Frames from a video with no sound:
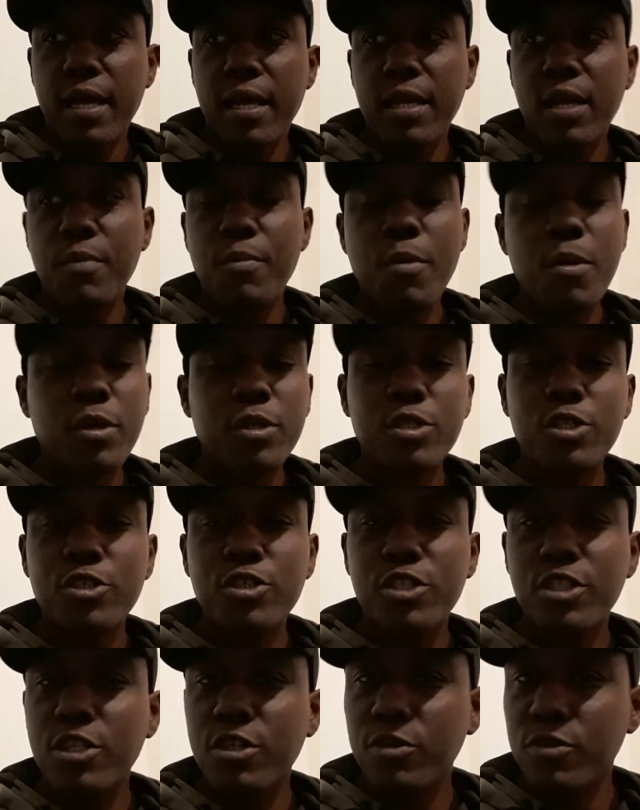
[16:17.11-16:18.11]
And I'm also
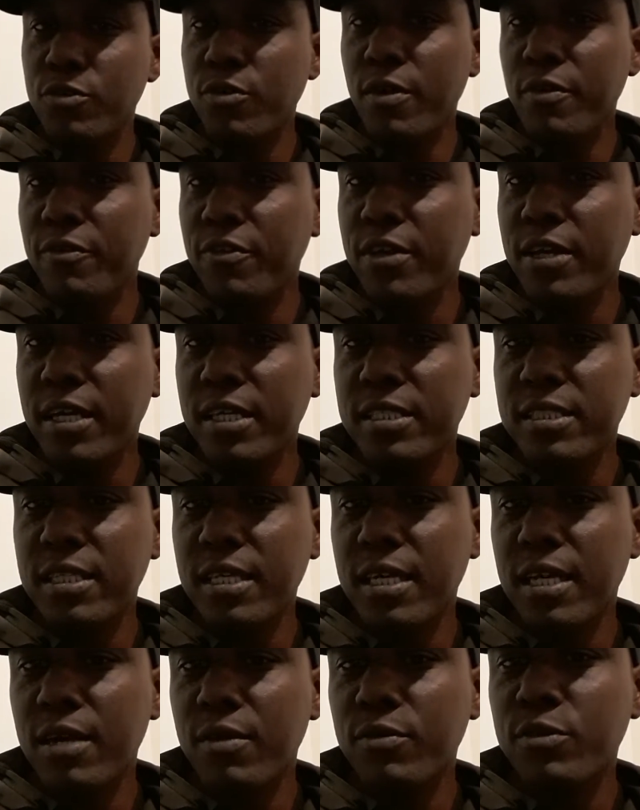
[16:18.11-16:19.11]
still gonna do everything I
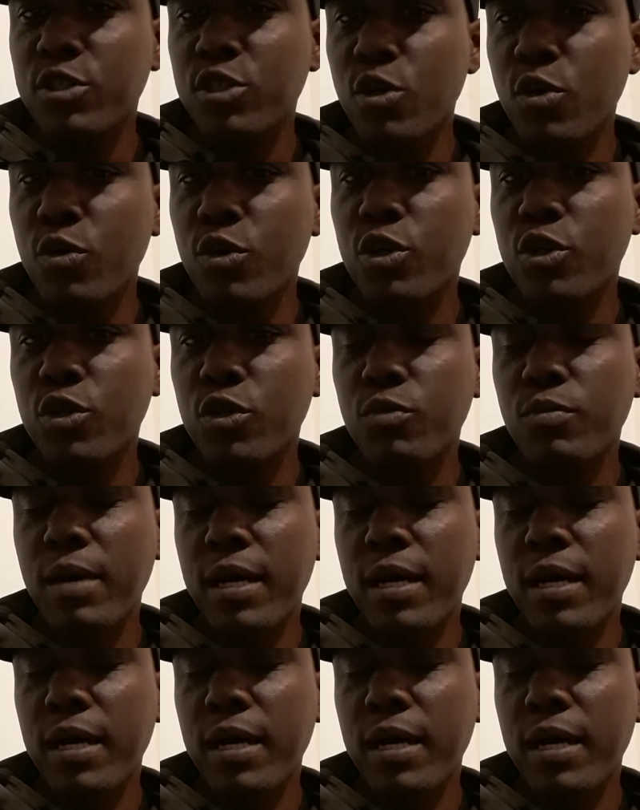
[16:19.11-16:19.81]
said I was gonna do,